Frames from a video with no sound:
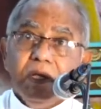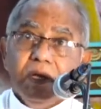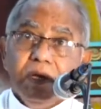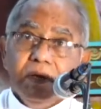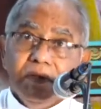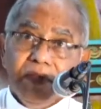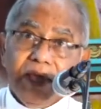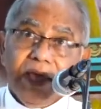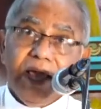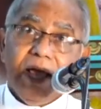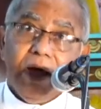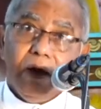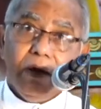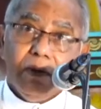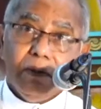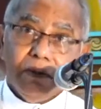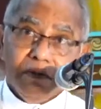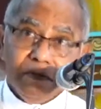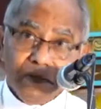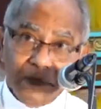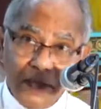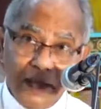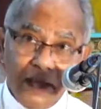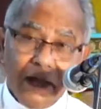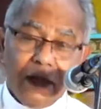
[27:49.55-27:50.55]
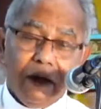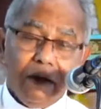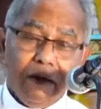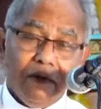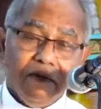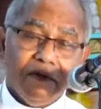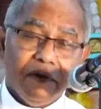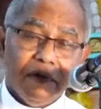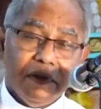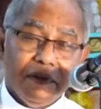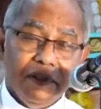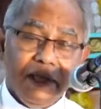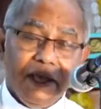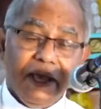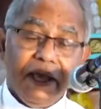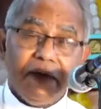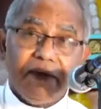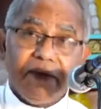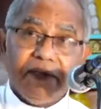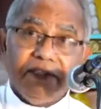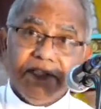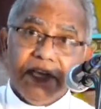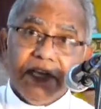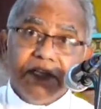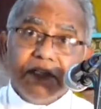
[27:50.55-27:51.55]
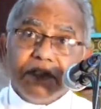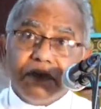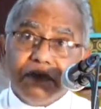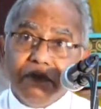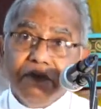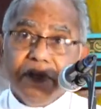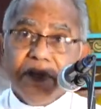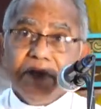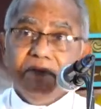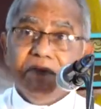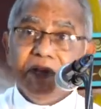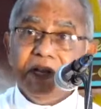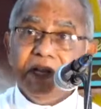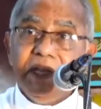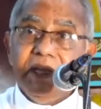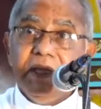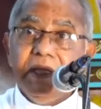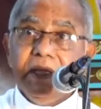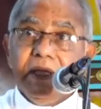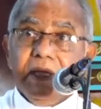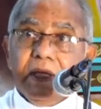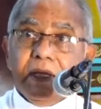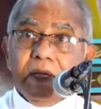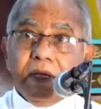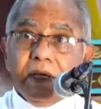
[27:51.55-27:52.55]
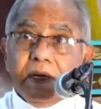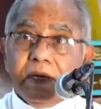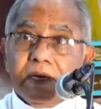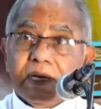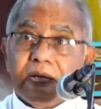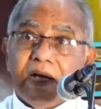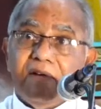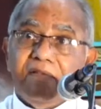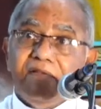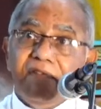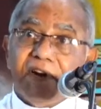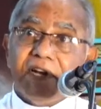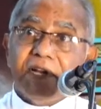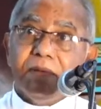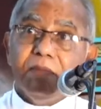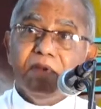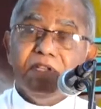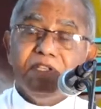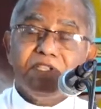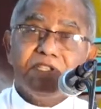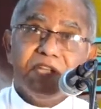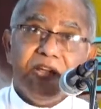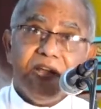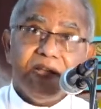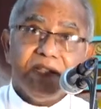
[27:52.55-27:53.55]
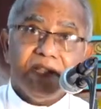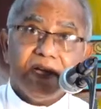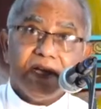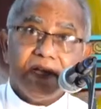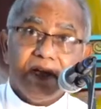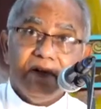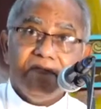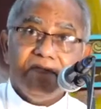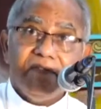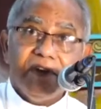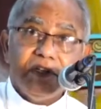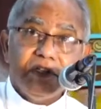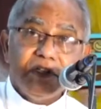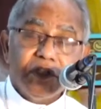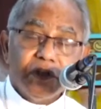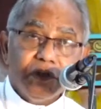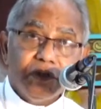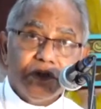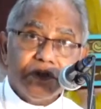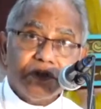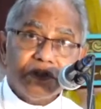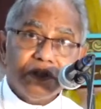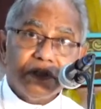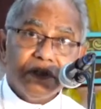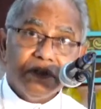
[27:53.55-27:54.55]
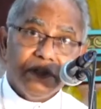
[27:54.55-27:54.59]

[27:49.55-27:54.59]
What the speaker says: They are just very, very comfortably staying in the comfort zones.